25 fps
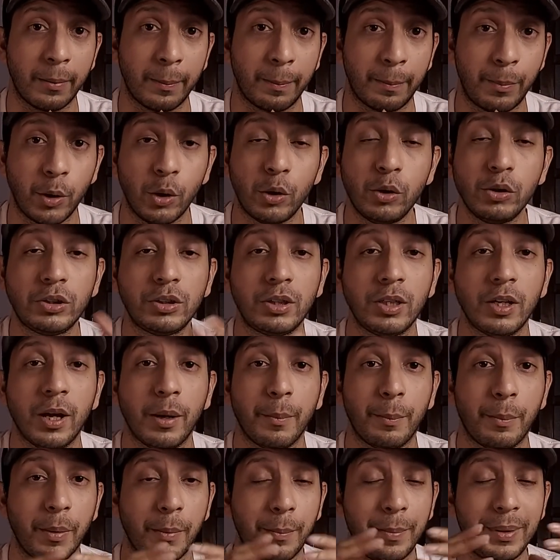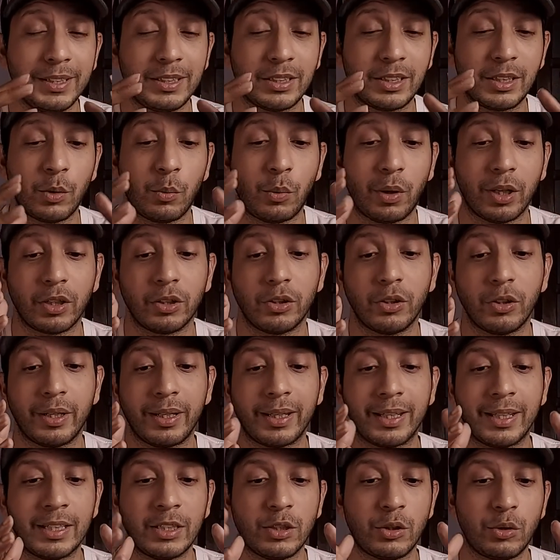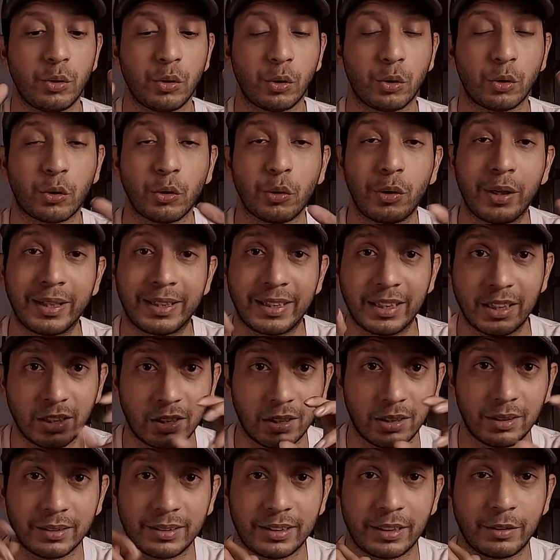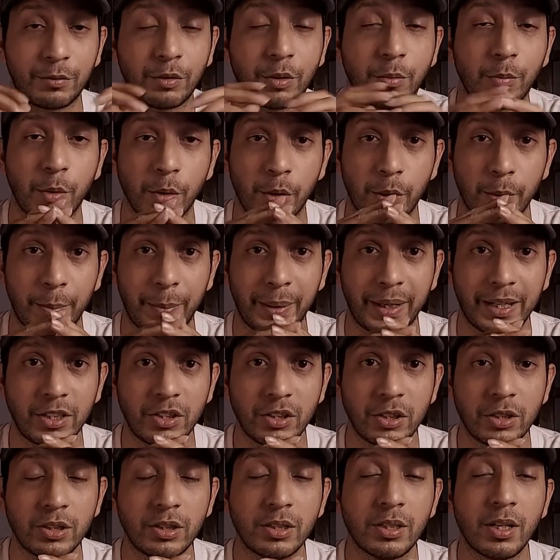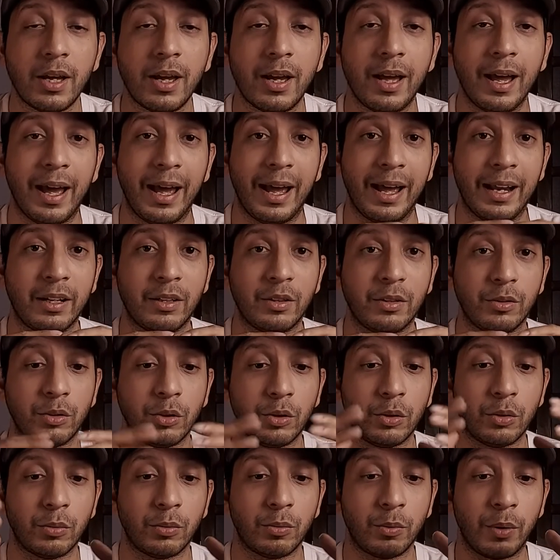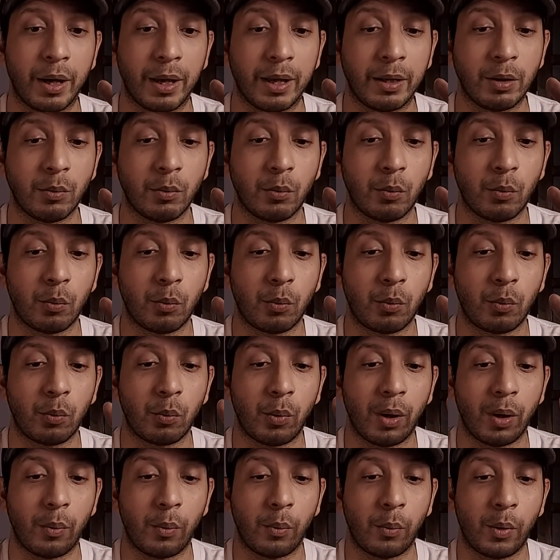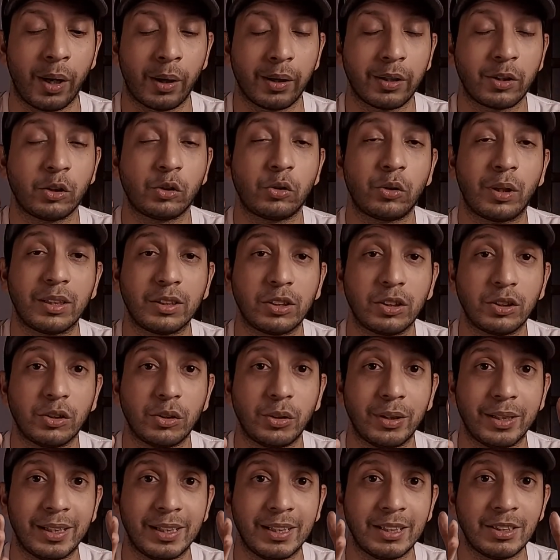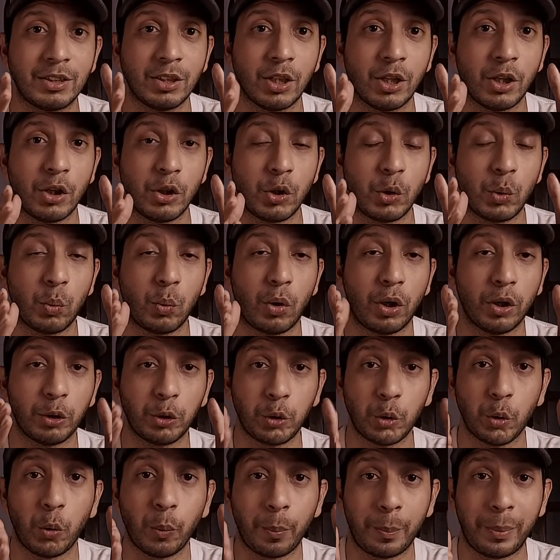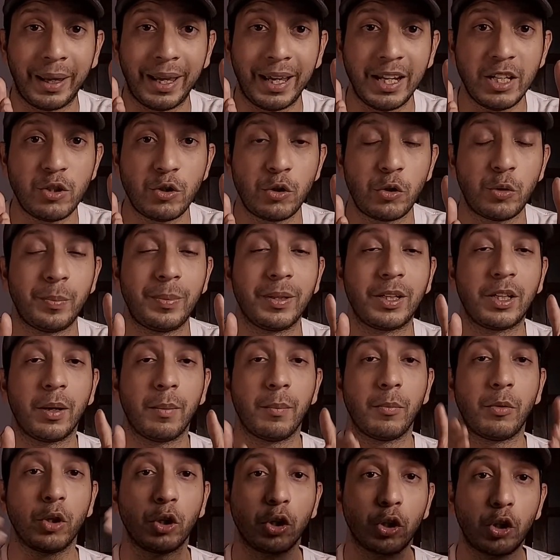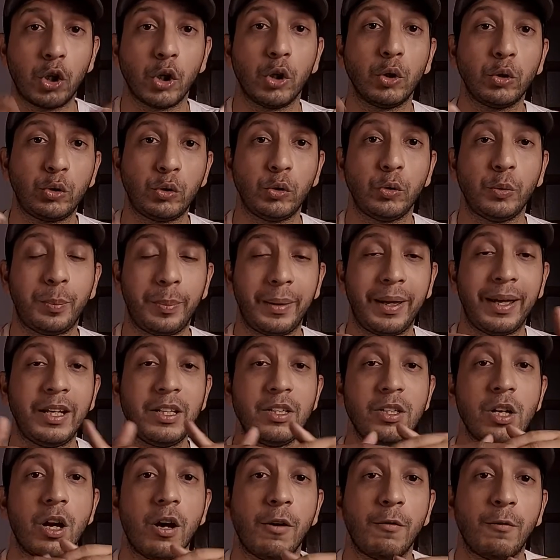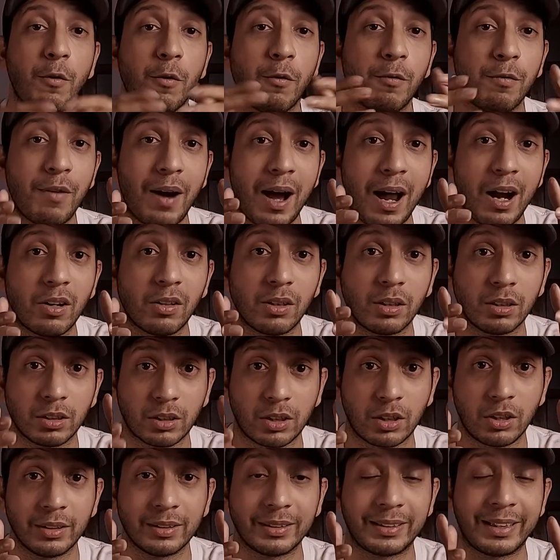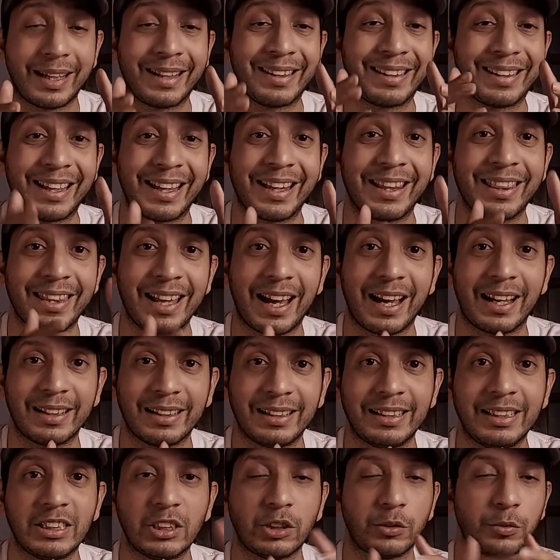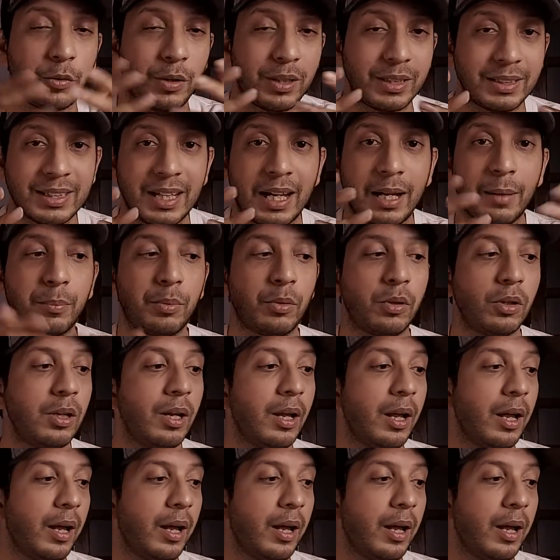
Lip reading: posts, but basically what you're doing is you're creating content from other pages, and what you're trying to do is you want your page to become the go-to page for viral content in that niche. For example,